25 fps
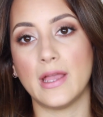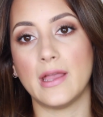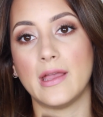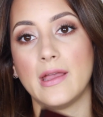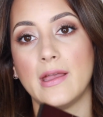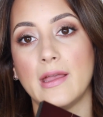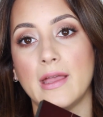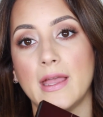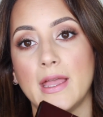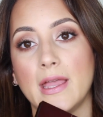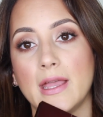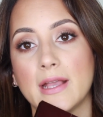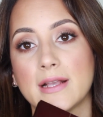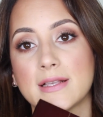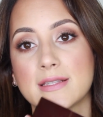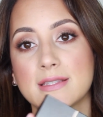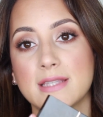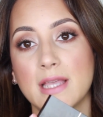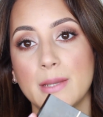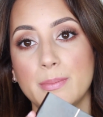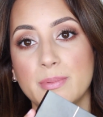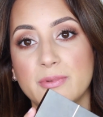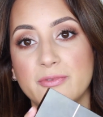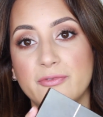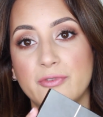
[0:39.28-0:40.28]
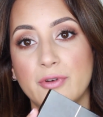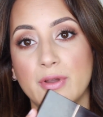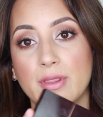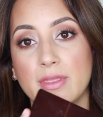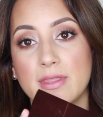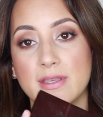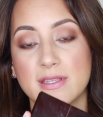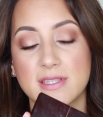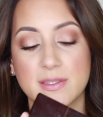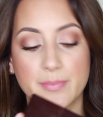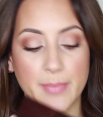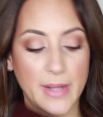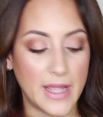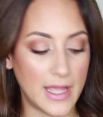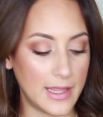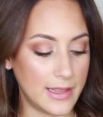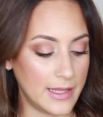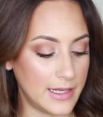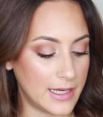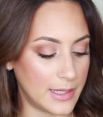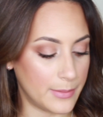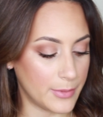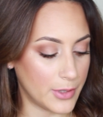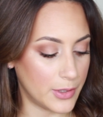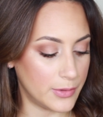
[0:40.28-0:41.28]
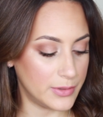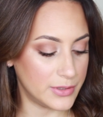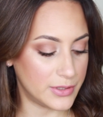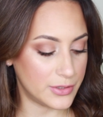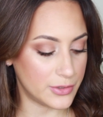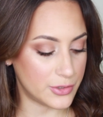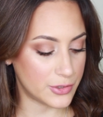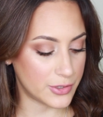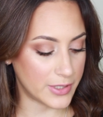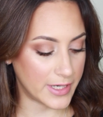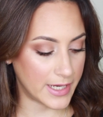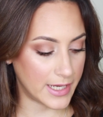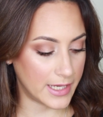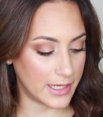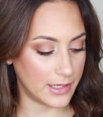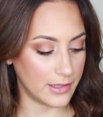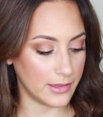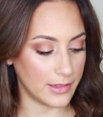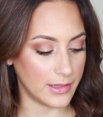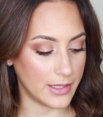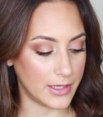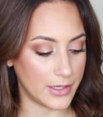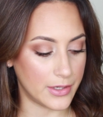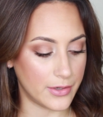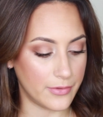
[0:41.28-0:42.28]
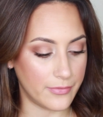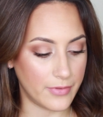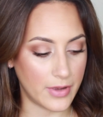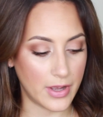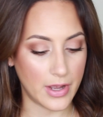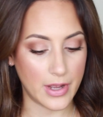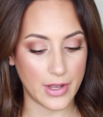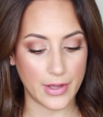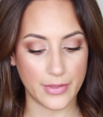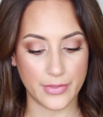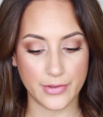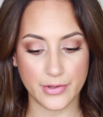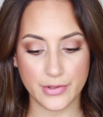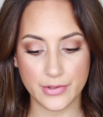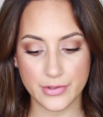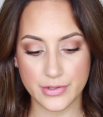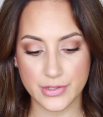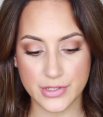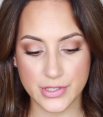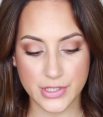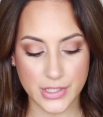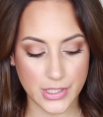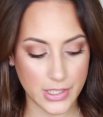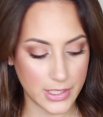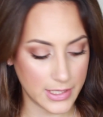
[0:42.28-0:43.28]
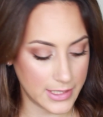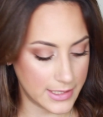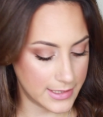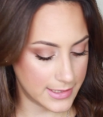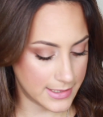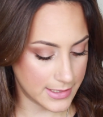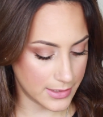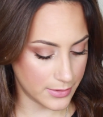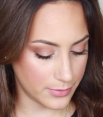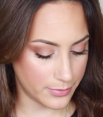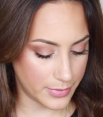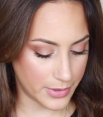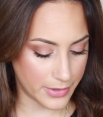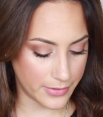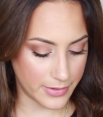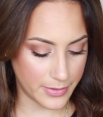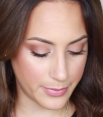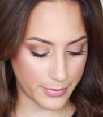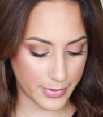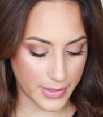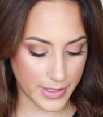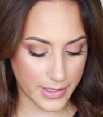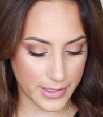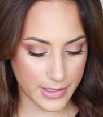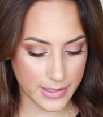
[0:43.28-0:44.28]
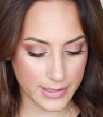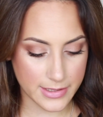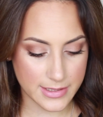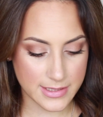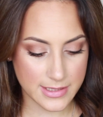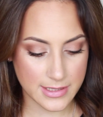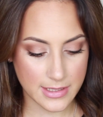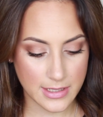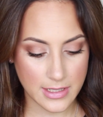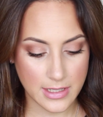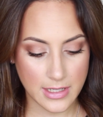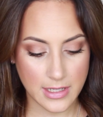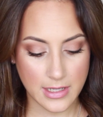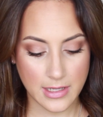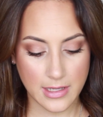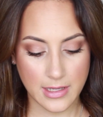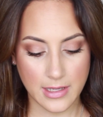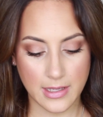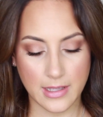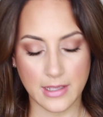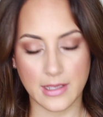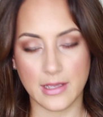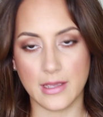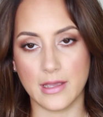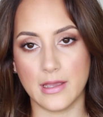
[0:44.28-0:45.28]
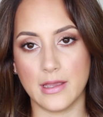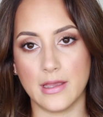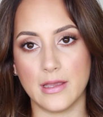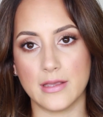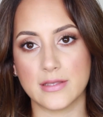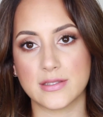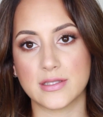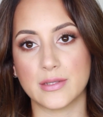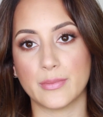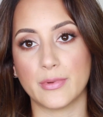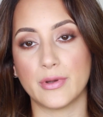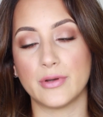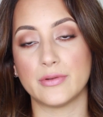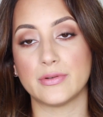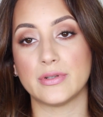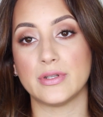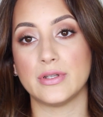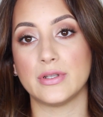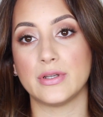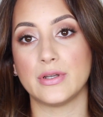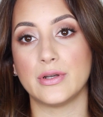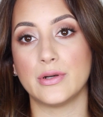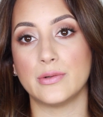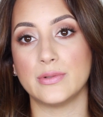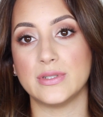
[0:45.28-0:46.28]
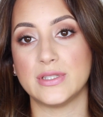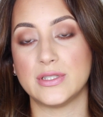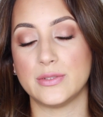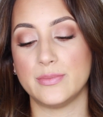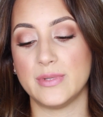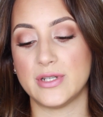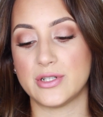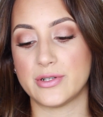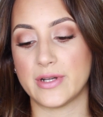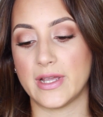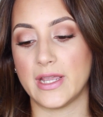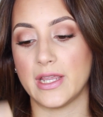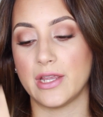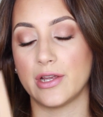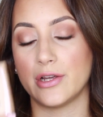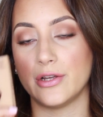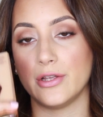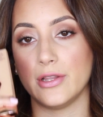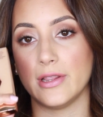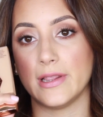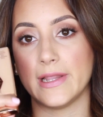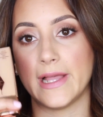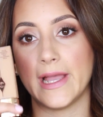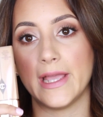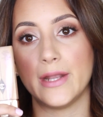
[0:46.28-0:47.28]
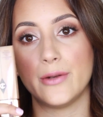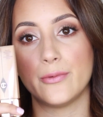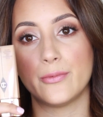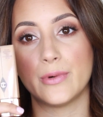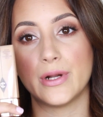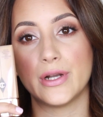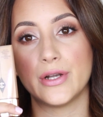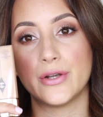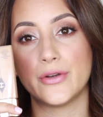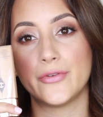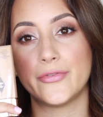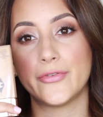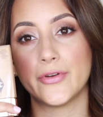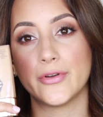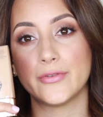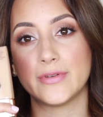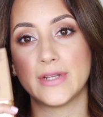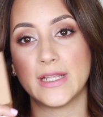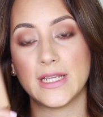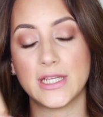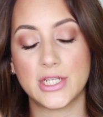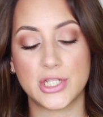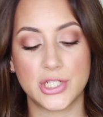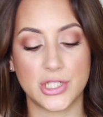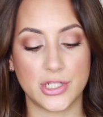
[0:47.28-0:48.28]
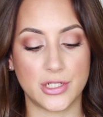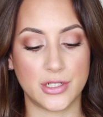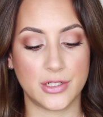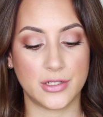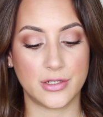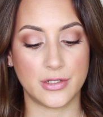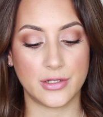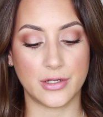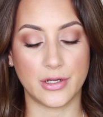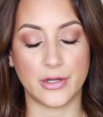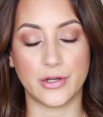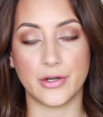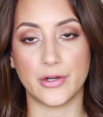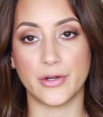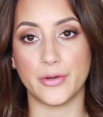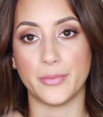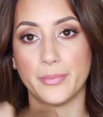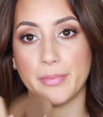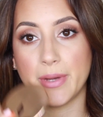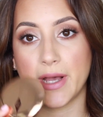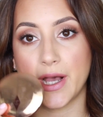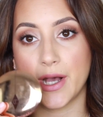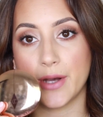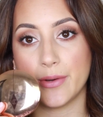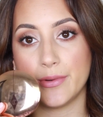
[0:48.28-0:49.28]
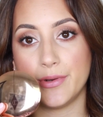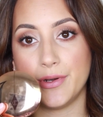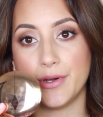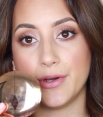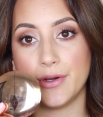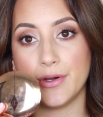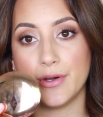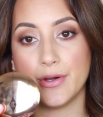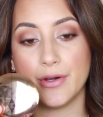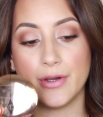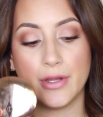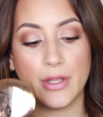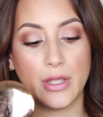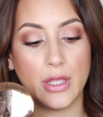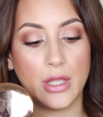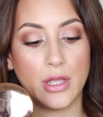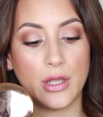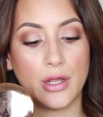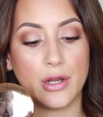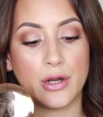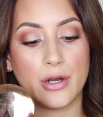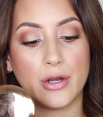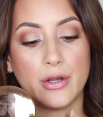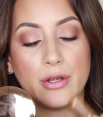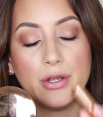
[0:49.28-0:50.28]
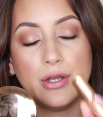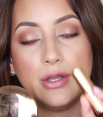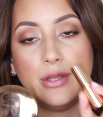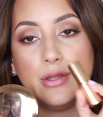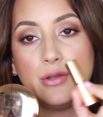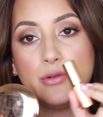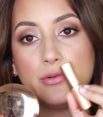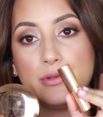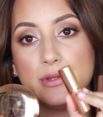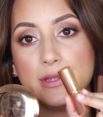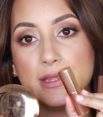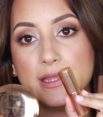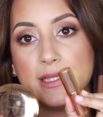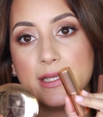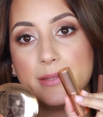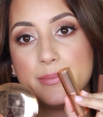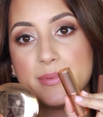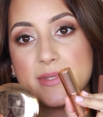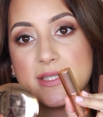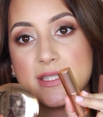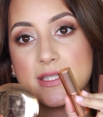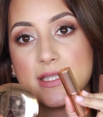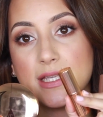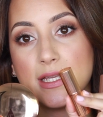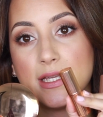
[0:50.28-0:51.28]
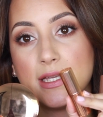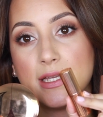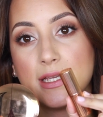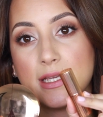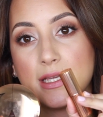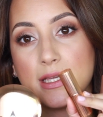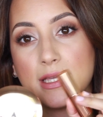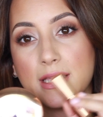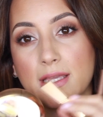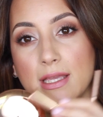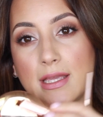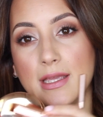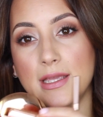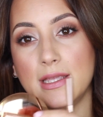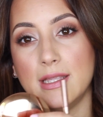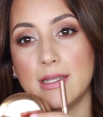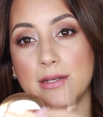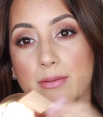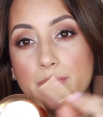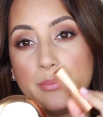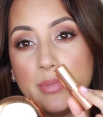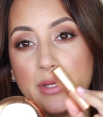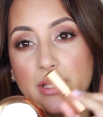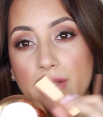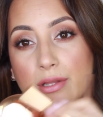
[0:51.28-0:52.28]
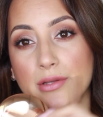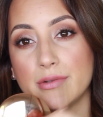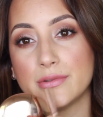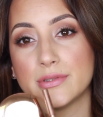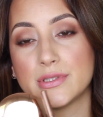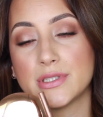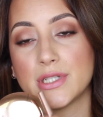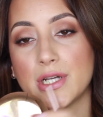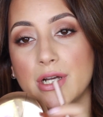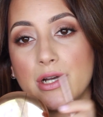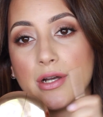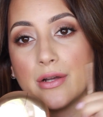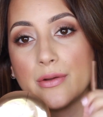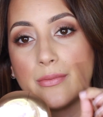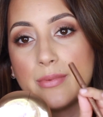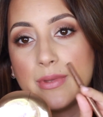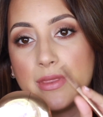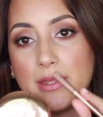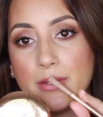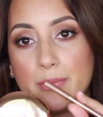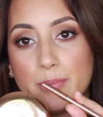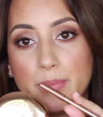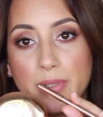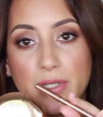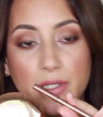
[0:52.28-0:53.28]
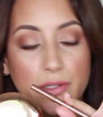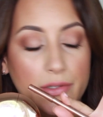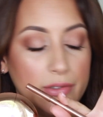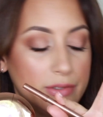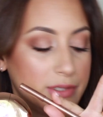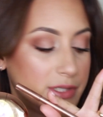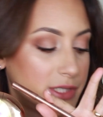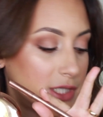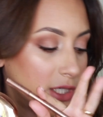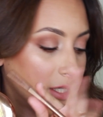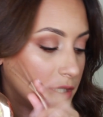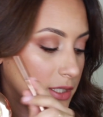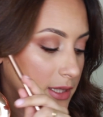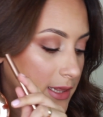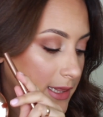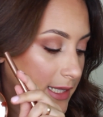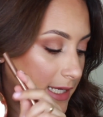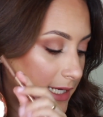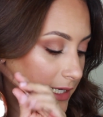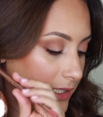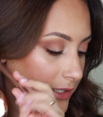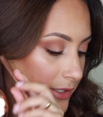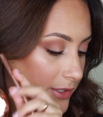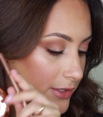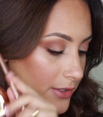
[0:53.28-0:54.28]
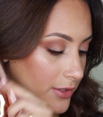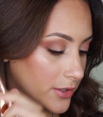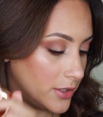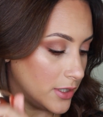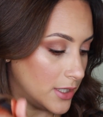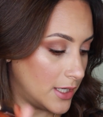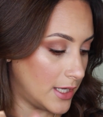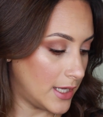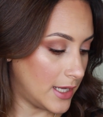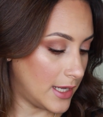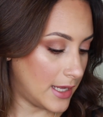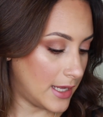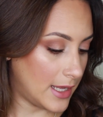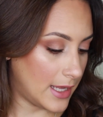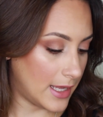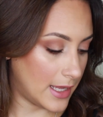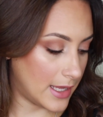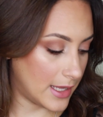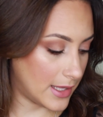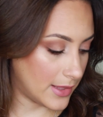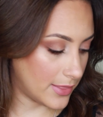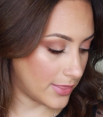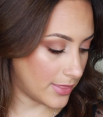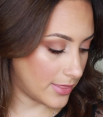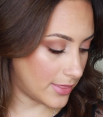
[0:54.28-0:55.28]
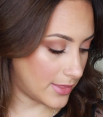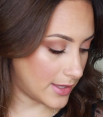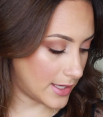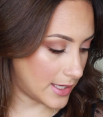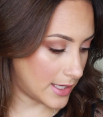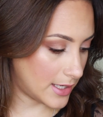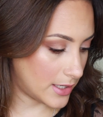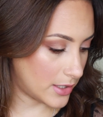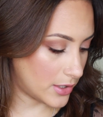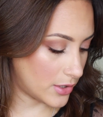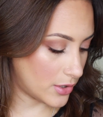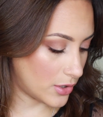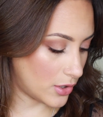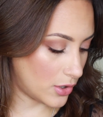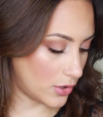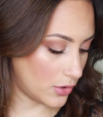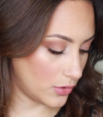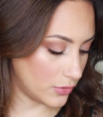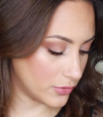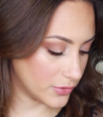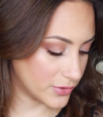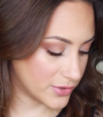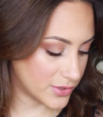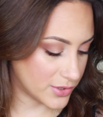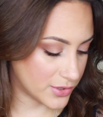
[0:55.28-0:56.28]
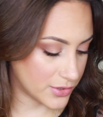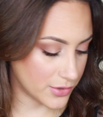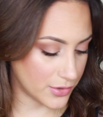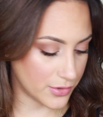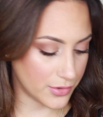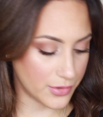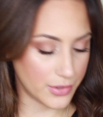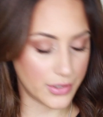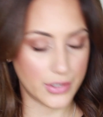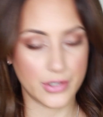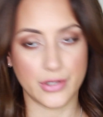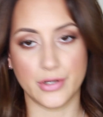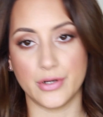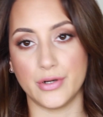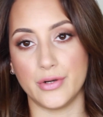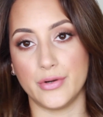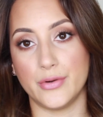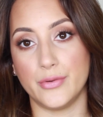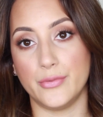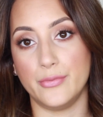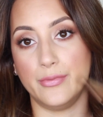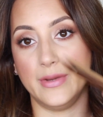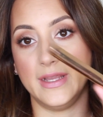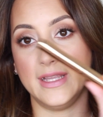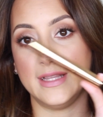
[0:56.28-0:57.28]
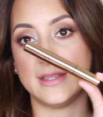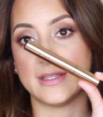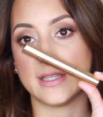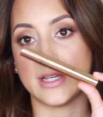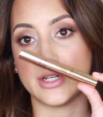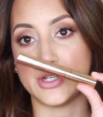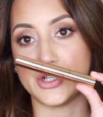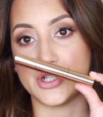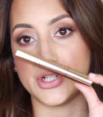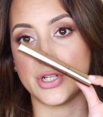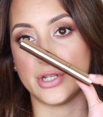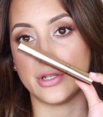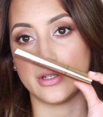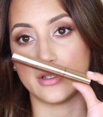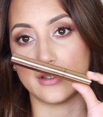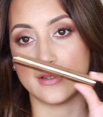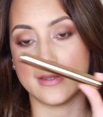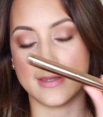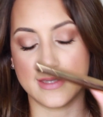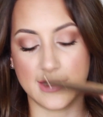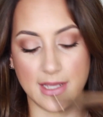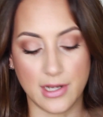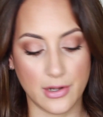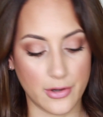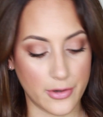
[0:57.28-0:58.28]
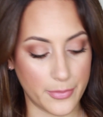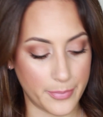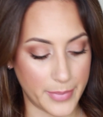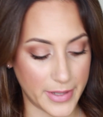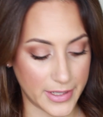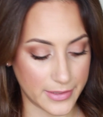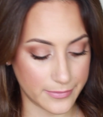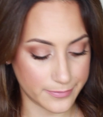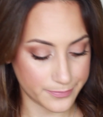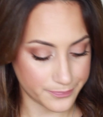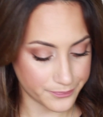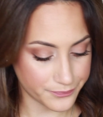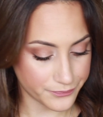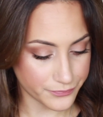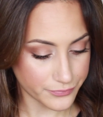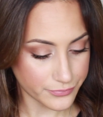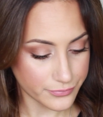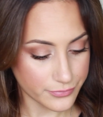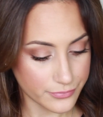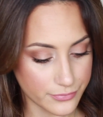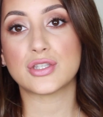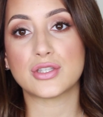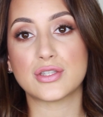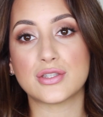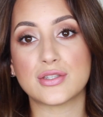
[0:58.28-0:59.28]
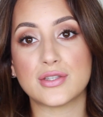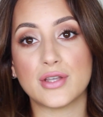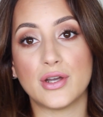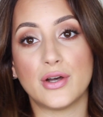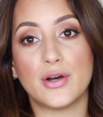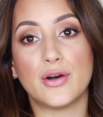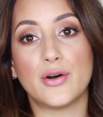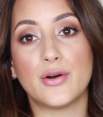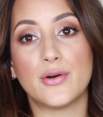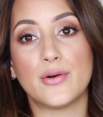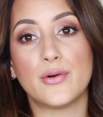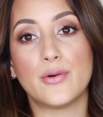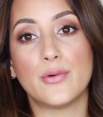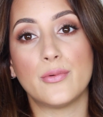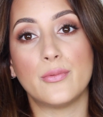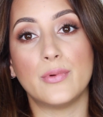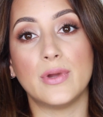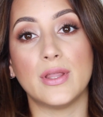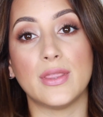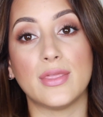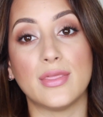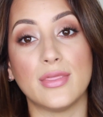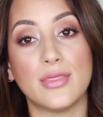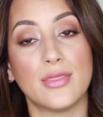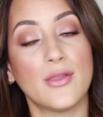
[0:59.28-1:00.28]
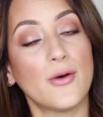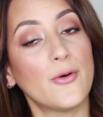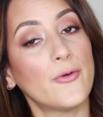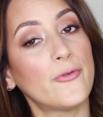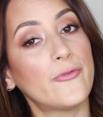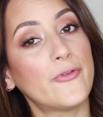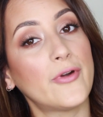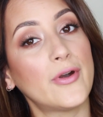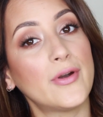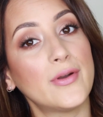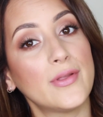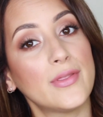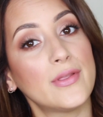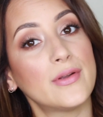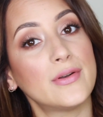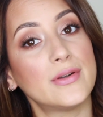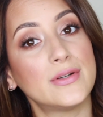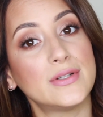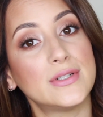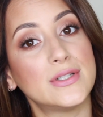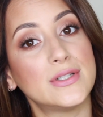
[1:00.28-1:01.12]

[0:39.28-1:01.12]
except for this palette, I'm going to try a lot of other Charlotte Tilbury products. So I'm going to be trying her Light Wonder foundation, her powder, her new lipstick in Pillow Talk with the Pillow Talk liner, and then also her Retoucher concealer pen. So with no further